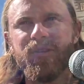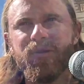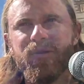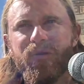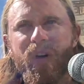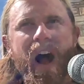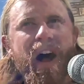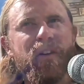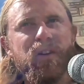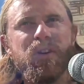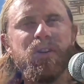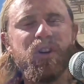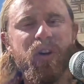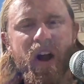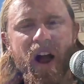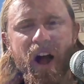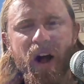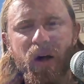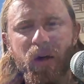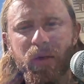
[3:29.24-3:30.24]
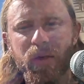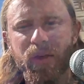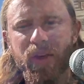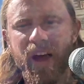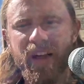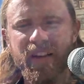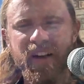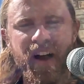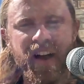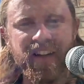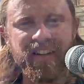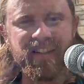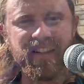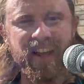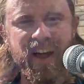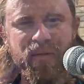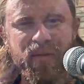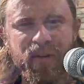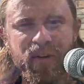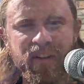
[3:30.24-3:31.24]
value your health at the highest
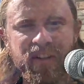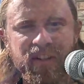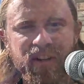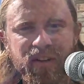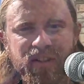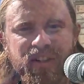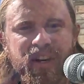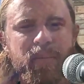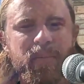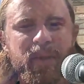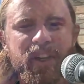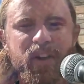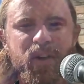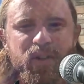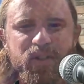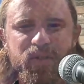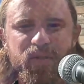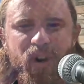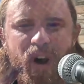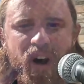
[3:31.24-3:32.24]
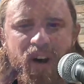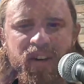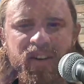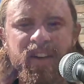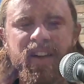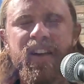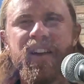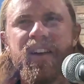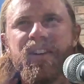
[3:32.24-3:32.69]
level until something goes wrong.